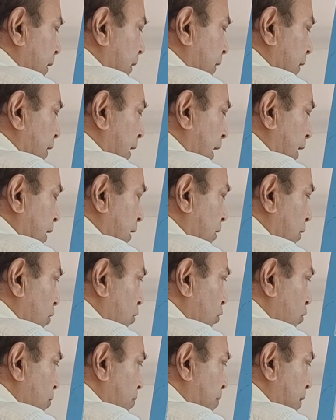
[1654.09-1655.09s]
that equal
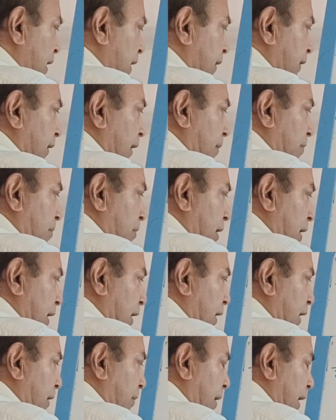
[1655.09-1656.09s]
to base
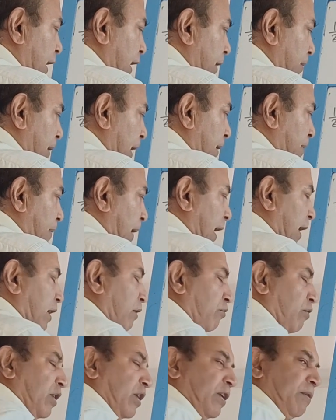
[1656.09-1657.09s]
MVA divided by per
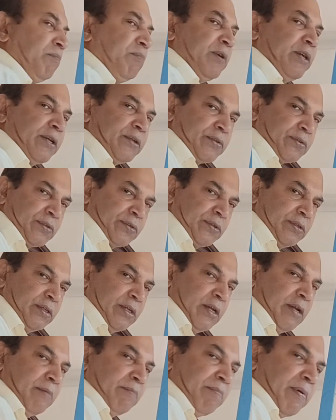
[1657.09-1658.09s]
unit impedance.
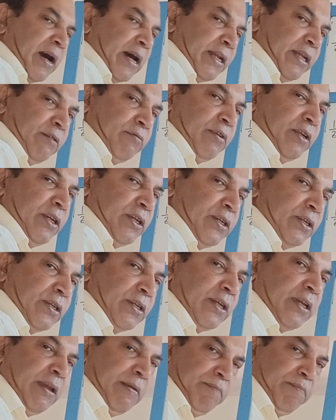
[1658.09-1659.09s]
Per unit
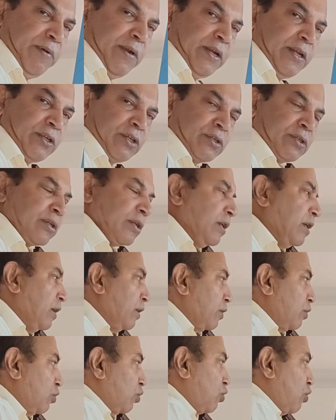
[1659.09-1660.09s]
impedance.
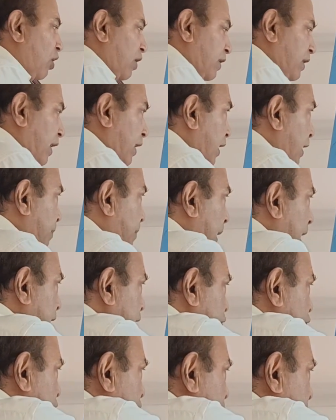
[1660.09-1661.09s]
So short circuit per unit